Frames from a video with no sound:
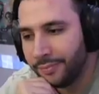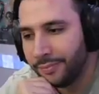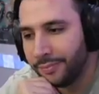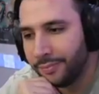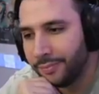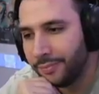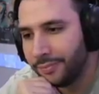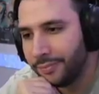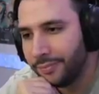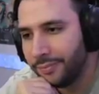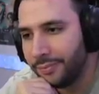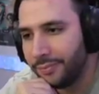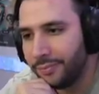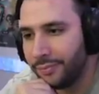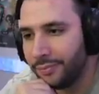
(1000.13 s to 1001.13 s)

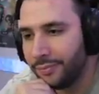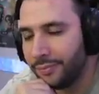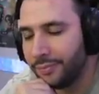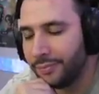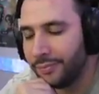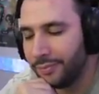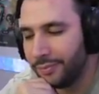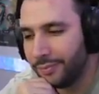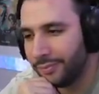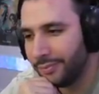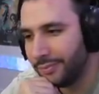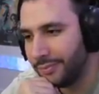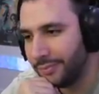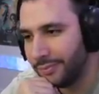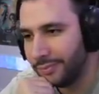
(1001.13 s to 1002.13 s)

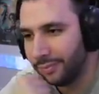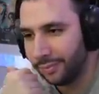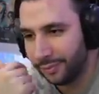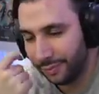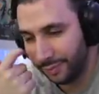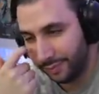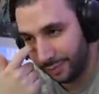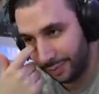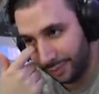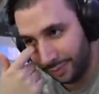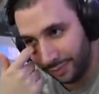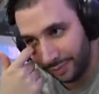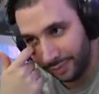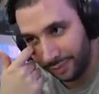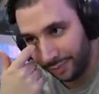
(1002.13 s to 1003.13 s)

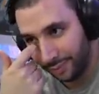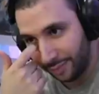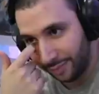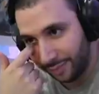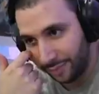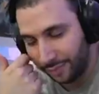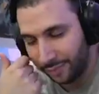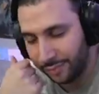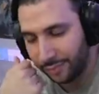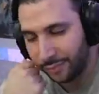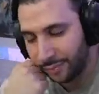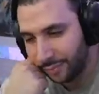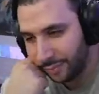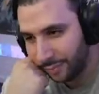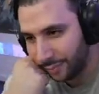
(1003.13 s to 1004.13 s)
The person shown says nothing.